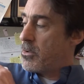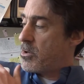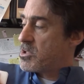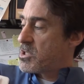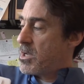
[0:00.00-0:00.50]

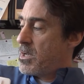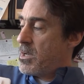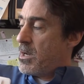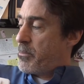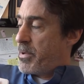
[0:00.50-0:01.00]
There's
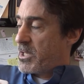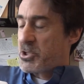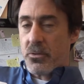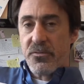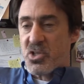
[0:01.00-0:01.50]
a
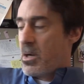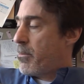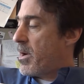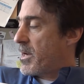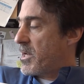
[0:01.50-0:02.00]
picture of
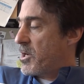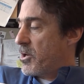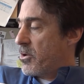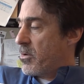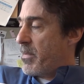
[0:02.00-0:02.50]
somebody here,